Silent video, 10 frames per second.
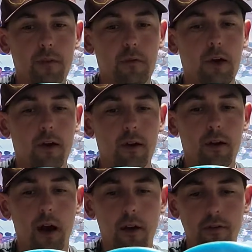Very
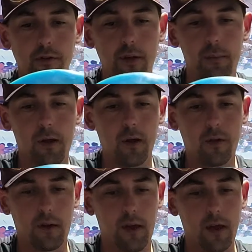good hyzer flip
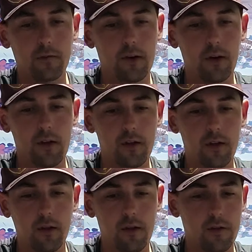disc. Again, very
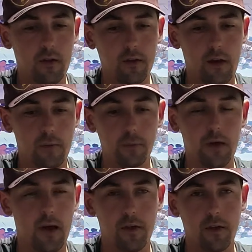easy distance. It
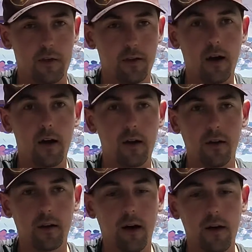has a ton of
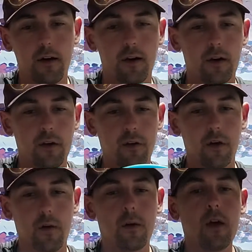glide on it,
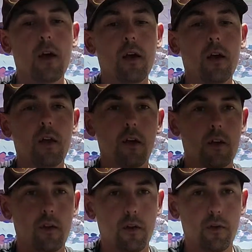so
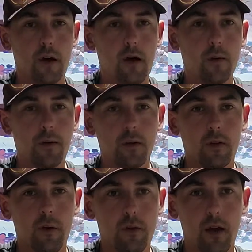easy to throw when you get
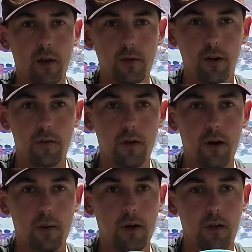those tight, tricky
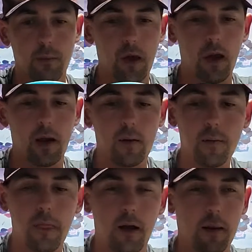fairways in Maine.
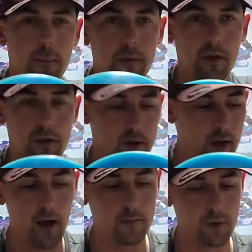It's good
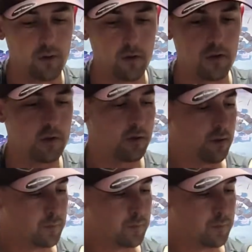to have one of these.